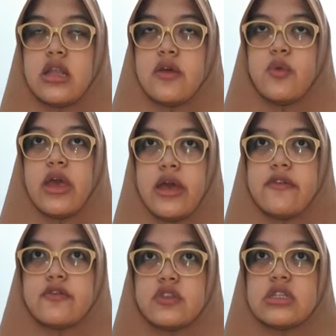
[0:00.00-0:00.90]
we
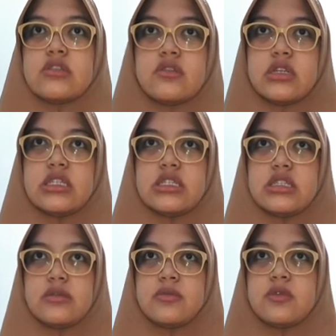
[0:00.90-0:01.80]
have to encourage
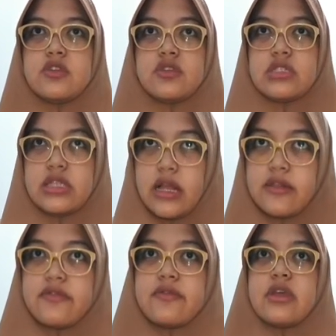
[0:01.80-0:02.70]
them to
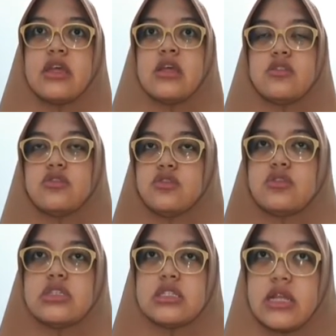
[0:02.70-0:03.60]
do
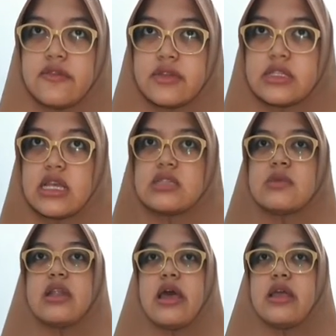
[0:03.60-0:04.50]
the
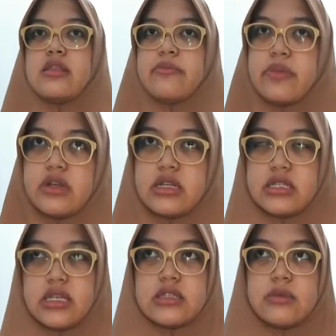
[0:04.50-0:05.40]
self-assessment and the peer
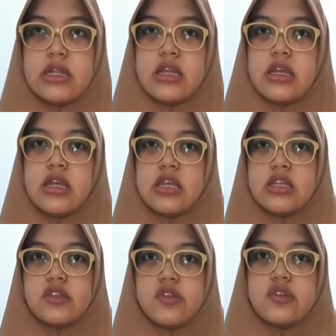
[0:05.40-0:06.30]
assessment.
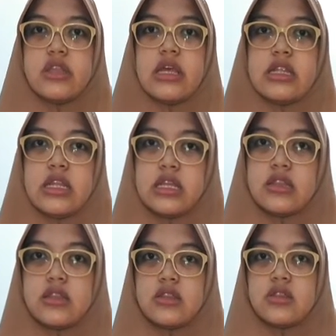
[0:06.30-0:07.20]
So they need
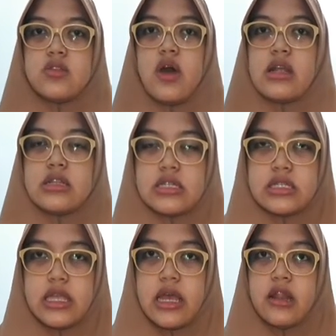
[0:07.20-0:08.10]
to
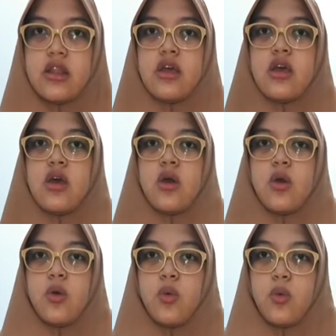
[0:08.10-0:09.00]
understand
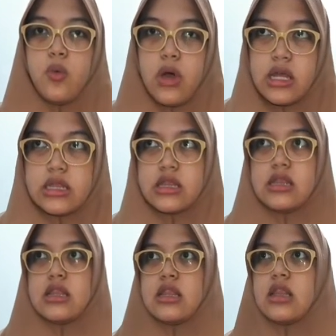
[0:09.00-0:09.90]
what
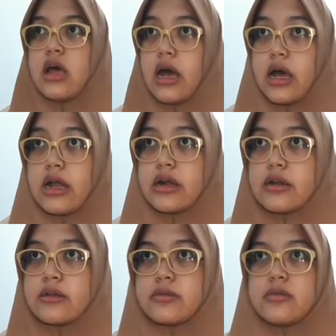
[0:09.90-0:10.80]
are
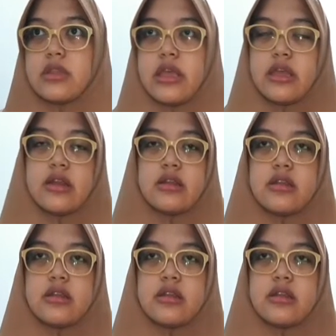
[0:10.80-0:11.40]
their